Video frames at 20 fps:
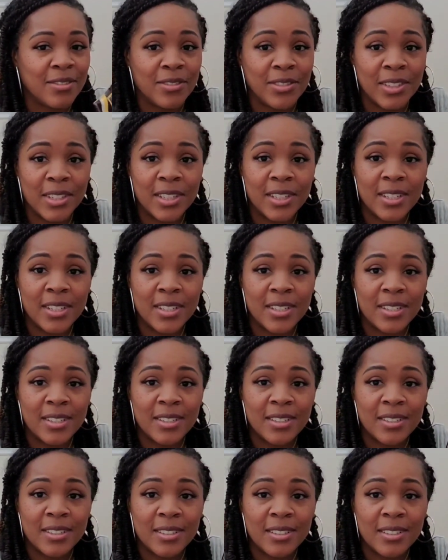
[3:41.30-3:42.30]
for this.
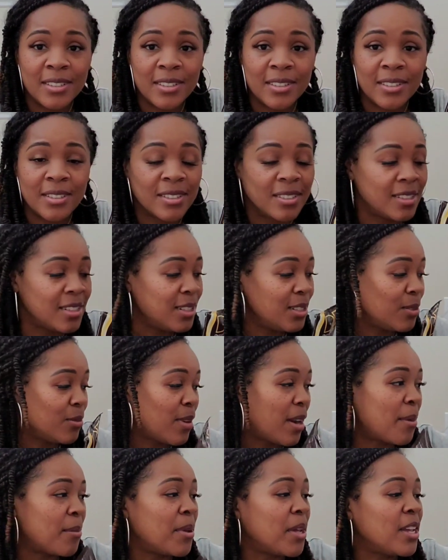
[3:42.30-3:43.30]
This is
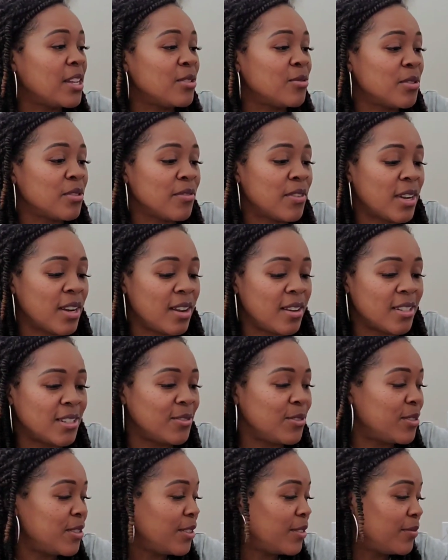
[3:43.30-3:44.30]
what I paid $25
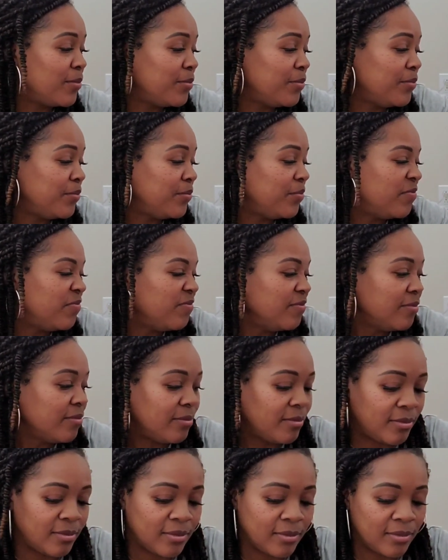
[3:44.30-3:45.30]
for.
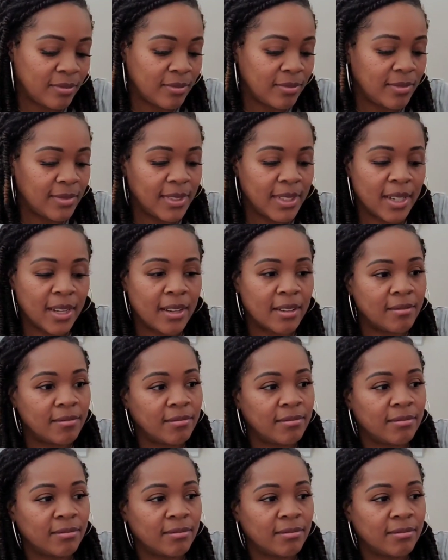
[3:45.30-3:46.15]
Like,